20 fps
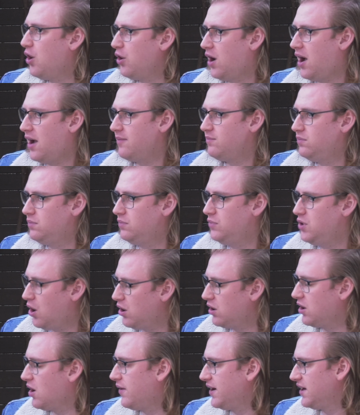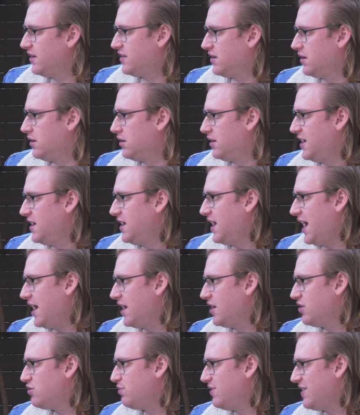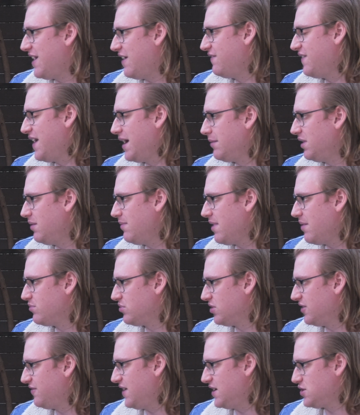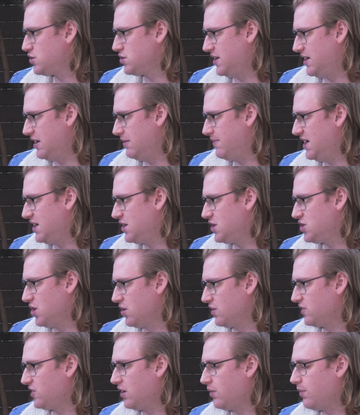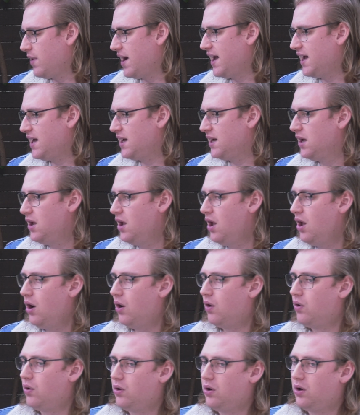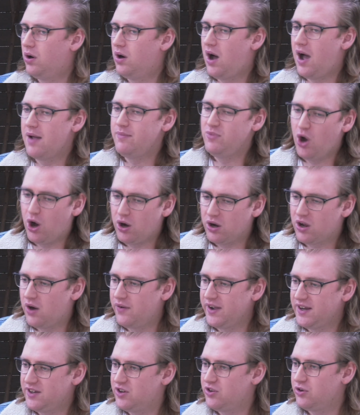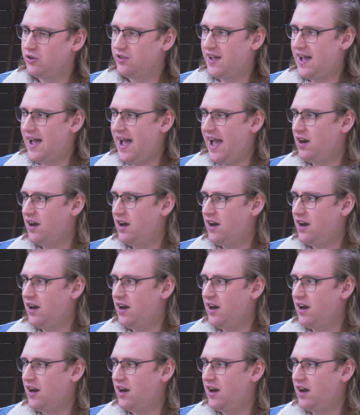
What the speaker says: I'm not going to engage with that family member if they're treating me in a toxic way, or I'm not going to do that.